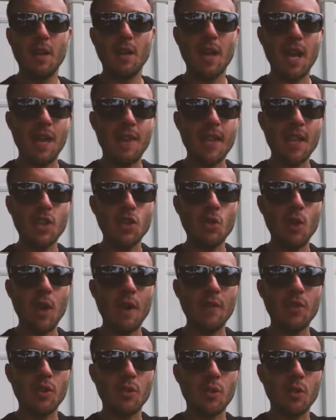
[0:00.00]
and then you
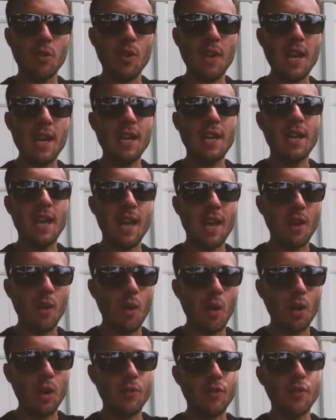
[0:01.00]
have your array and
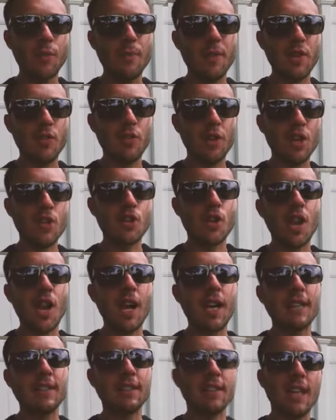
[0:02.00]
all of your mid-range and
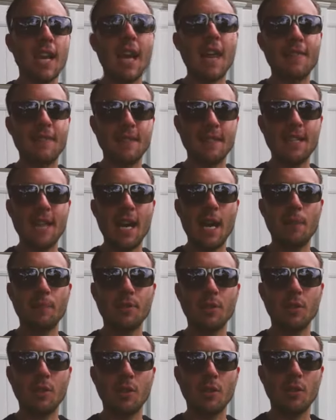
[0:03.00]
highs at the top.
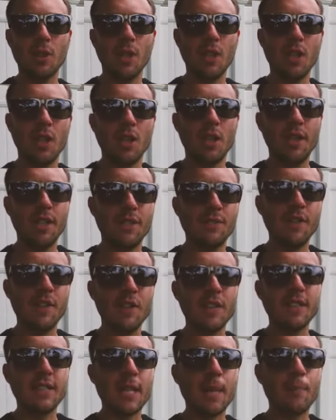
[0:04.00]
So it's
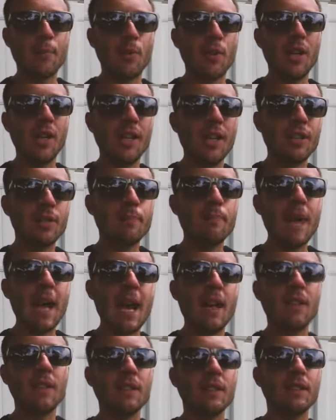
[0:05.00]
very separated, it's
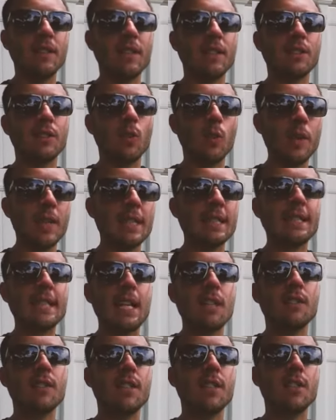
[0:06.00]
balanced, it's the way a
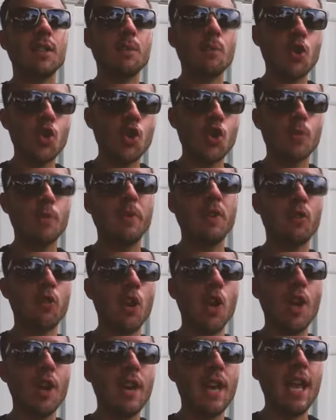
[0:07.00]
sound system should be
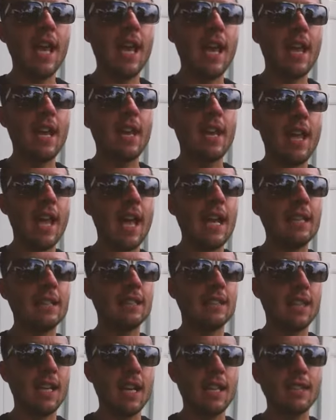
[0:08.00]
run, and
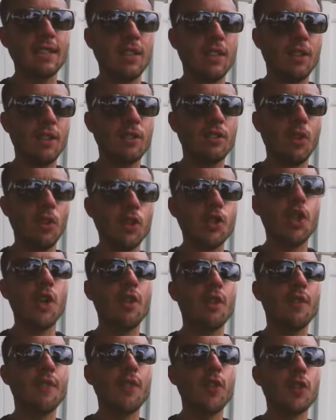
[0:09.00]
as I told you
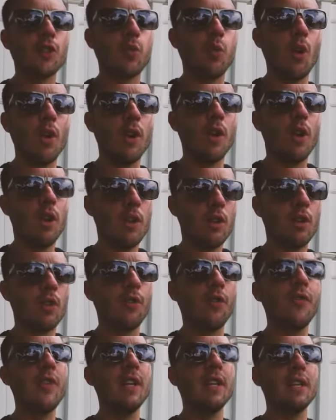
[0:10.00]
on the first one, you're
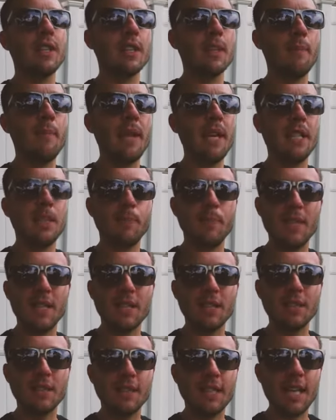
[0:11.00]
feeling the bass
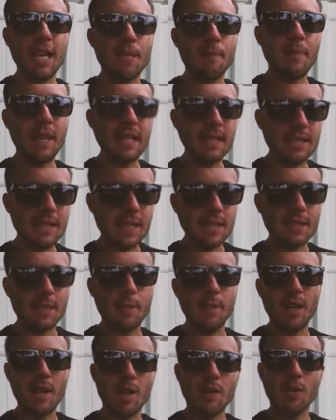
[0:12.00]
because, again, bass needs to
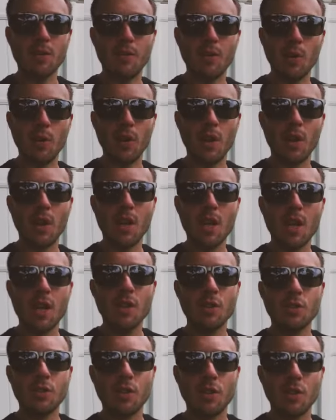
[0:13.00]
be on the floor.
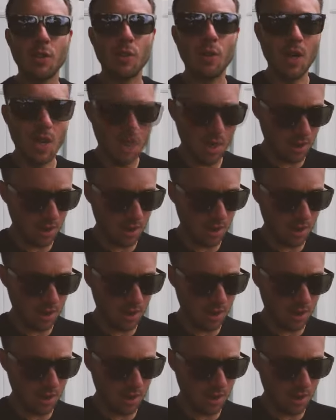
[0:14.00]
So